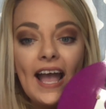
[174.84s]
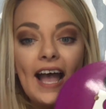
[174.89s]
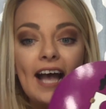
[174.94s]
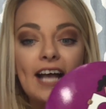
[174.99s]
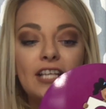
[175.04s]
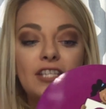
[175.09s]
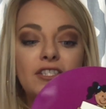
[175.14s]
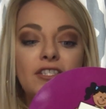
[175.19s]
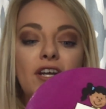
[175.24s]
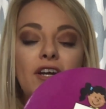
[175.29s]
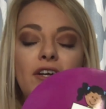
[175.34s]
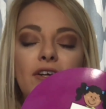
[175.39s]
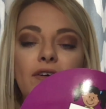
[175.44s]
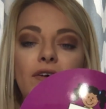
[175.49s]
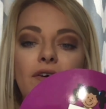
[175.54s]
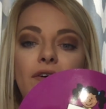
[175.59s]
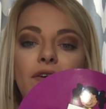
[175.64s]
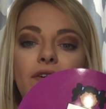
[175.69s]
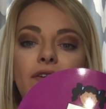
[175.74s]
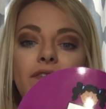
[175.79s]
A
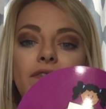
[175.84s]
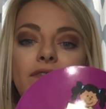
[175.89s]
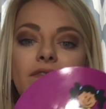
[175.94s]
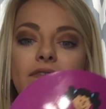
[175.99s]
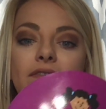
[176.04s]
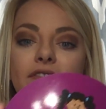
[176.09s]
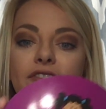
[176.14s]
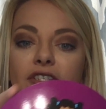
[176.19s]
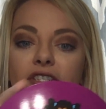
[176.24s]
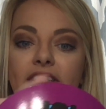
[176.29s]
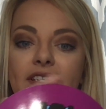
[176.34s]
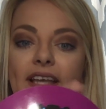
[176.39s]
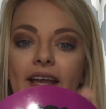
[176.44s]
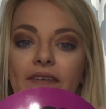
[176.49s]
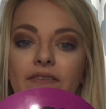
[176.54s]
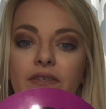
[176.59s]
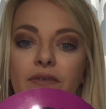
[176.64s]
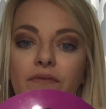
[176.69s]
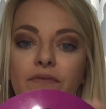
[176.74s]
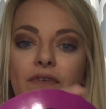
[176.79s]
circle just
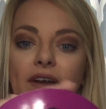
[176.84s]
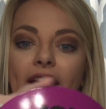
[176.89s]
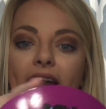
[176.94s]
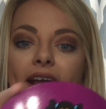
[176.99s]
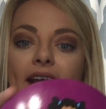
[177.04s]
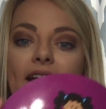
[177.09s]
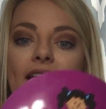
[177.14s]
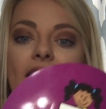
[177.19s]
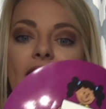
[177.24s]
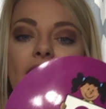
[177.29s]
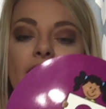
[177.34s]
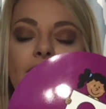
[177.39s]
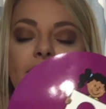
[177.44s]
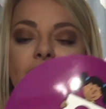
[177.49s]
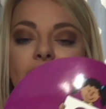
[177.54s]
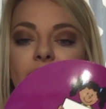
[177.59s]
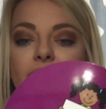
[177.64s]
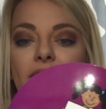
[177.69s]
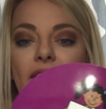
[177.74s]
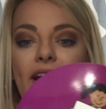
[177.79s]
goes around
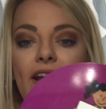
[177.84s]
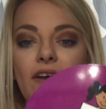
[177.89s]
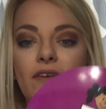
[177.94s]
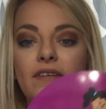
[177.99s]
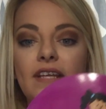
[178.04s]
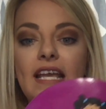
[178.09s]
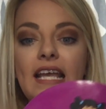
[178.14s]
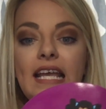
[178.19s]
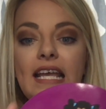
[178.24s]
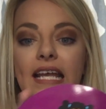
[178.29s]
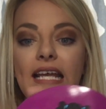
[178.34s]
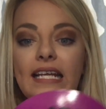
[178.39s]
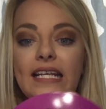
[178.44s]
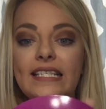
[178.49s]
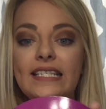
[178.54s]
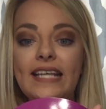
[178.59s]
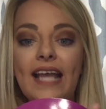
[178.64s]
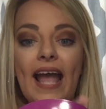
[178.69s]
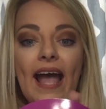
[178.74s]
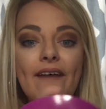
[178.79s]
and around. It
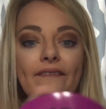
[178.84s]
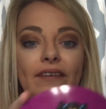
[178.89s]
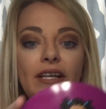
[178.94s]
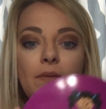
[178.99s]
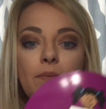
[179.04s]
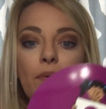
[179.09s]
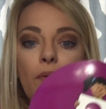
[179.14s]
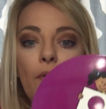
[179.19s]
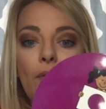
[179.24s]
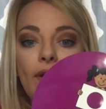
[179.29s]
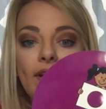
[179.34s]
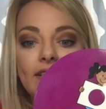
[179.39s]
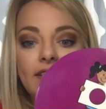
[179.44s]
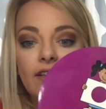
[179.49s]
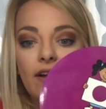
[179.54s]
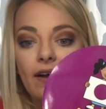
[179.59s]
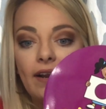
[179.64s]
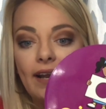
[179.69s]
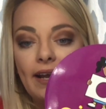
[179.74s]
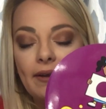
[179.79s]
doesn't have any points
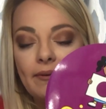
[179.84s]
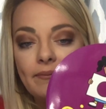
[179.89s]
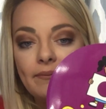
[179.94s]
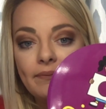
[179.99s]
on it.